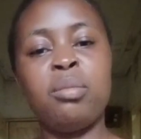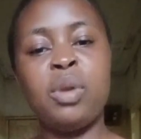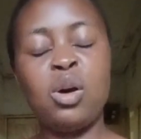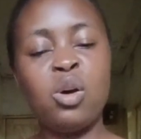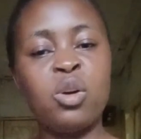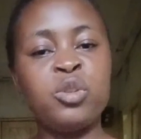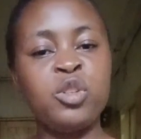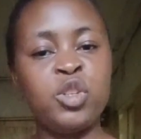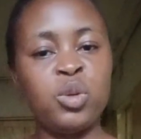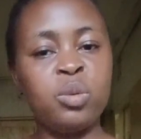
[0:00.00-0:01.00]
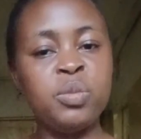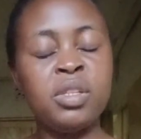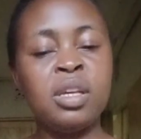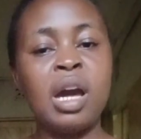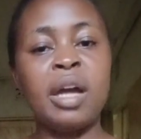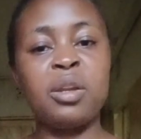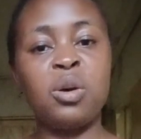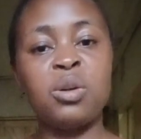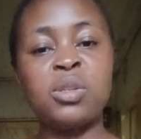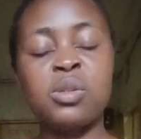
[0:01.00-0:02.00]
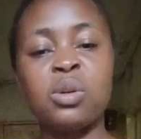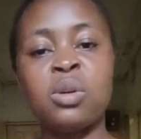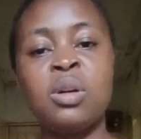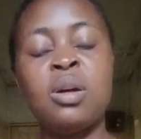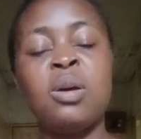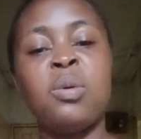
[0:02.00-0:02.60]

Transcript: block tubes and also